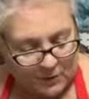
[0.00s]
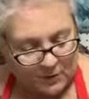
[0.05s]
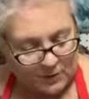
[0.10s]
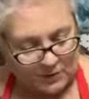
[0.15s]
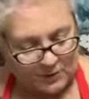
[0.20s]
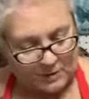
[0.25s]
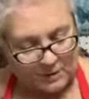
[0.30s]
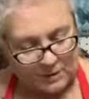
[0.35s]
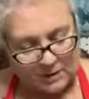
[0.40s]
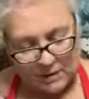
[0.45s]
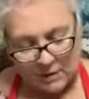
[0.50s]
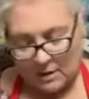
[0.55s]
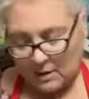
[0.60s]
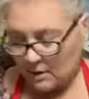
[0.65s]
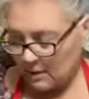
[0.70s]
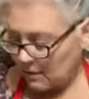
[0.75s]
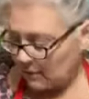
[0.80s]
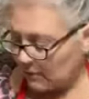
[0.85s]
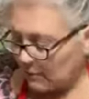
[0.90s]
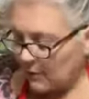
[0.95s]
first
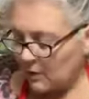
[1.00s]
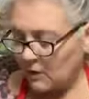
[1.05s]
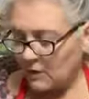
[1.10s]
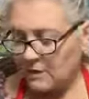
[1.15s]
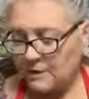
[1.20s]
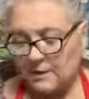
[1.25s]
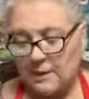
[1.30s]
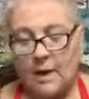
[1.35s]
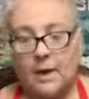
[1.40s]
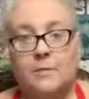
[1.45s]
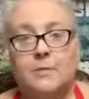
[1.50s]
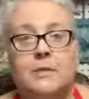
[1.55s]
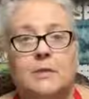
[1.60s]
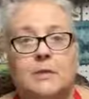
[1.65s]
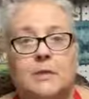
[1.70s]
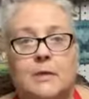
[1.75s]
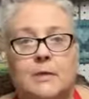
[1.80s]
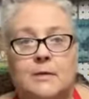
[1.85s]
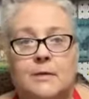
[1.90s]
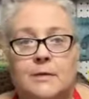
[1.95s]
step
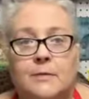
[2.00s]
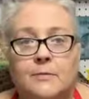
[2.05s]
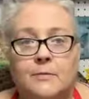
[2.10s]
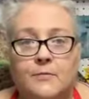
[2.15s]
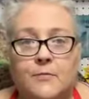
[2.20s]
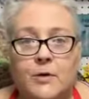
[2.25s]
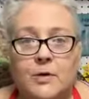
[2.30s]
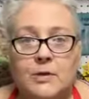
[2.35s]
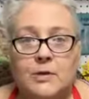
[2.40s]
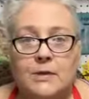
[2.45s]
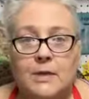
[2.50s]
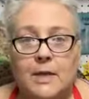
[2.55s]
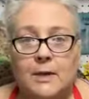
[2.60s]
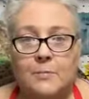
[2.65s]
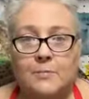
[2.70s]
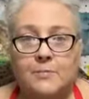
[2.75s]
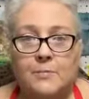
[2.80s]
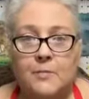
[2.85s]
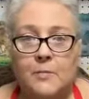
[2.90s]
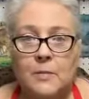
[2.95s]
to this. First
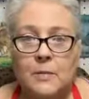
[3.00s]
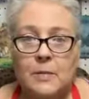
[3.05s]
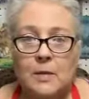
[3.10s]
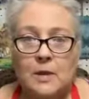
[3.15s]
step.